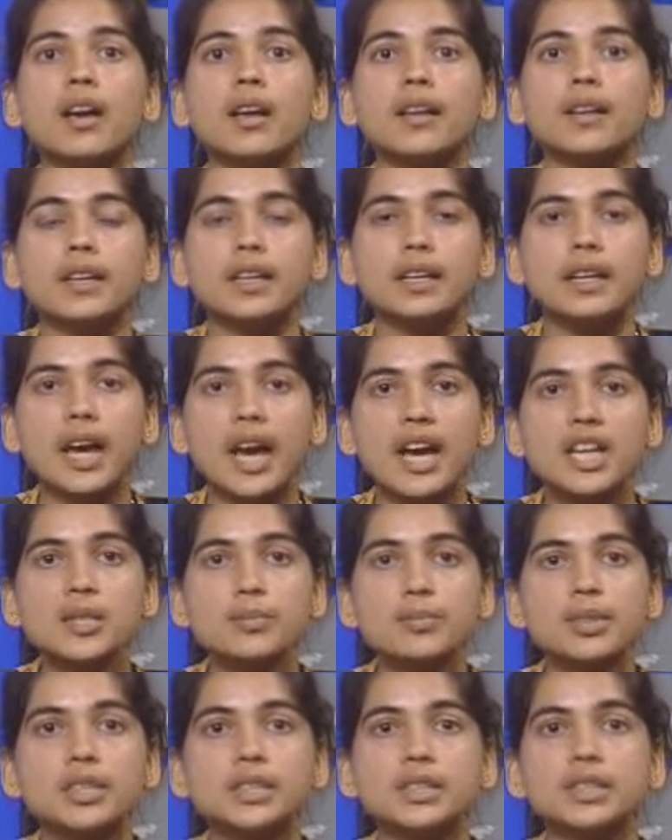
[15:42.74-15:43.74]
the gas
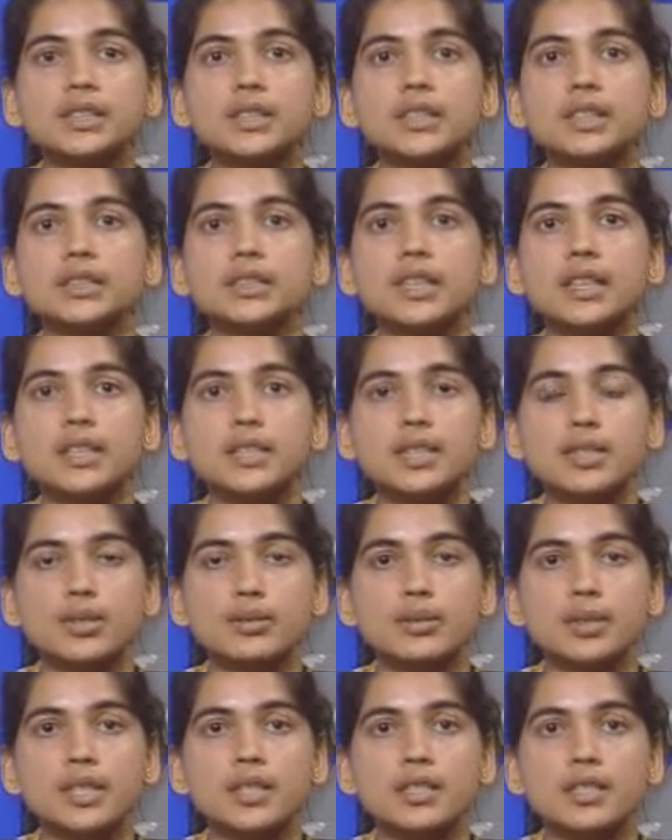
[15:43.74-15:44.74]
present in that
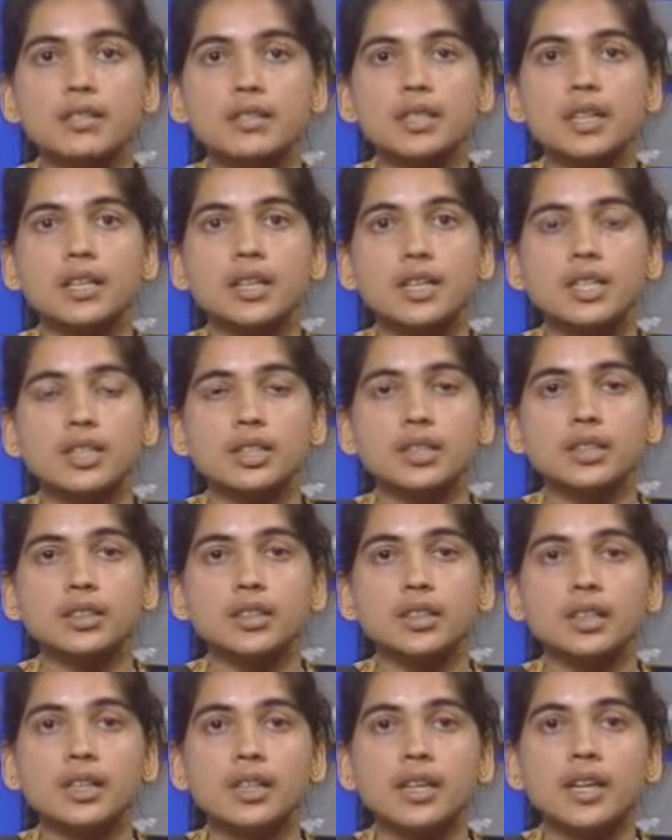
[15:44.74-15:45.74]
storage condition,
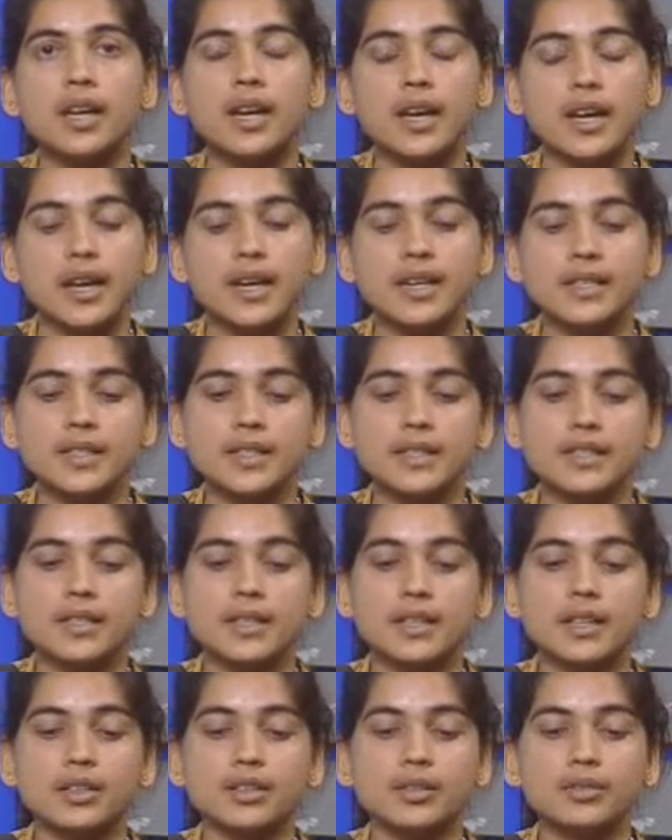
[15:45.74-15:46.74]

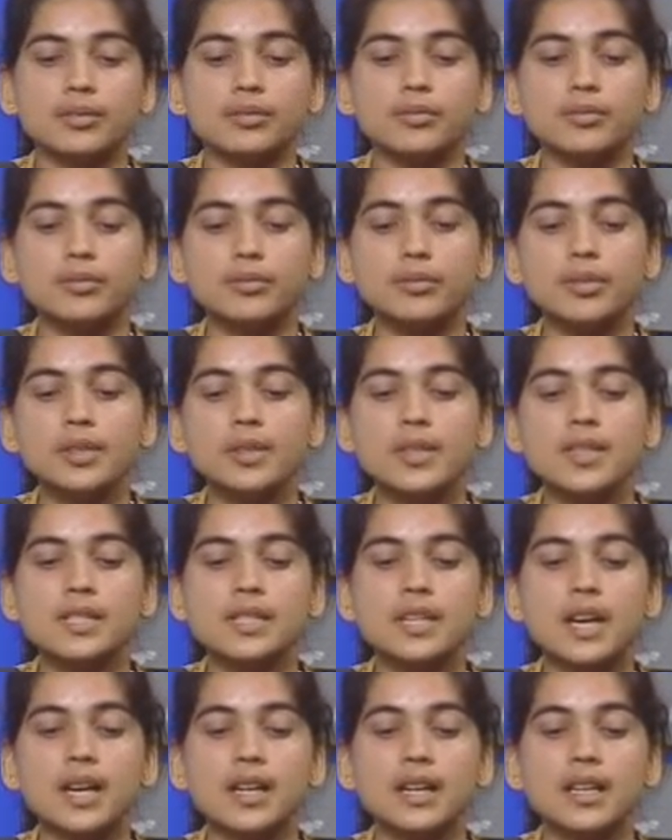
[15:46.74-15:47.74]
etc. We will
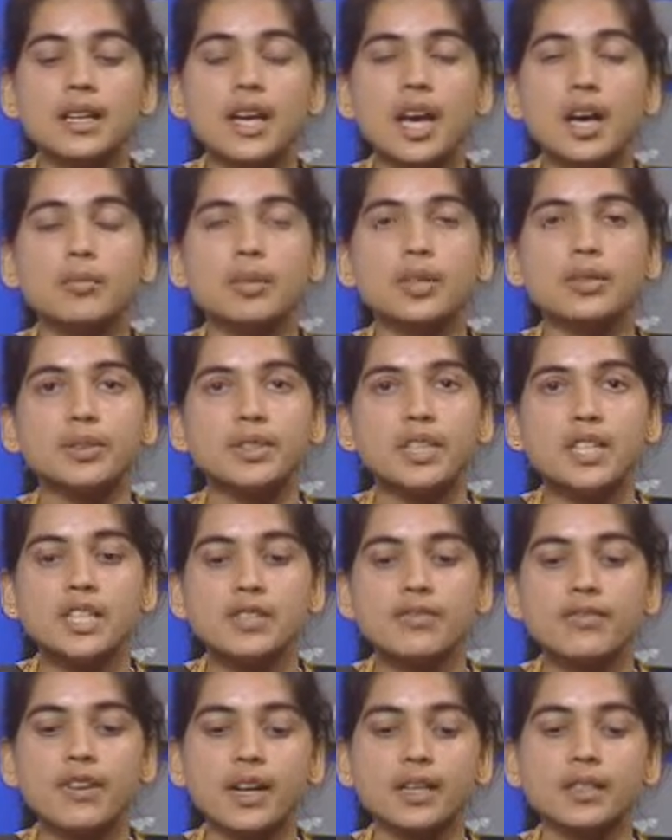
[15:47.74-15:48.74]
study about this
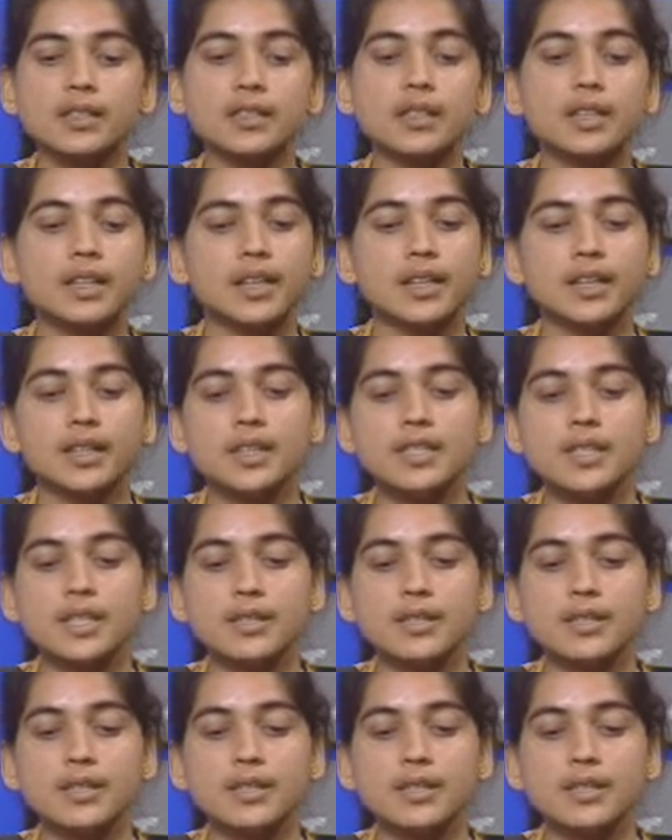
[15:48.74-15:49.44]
factor in these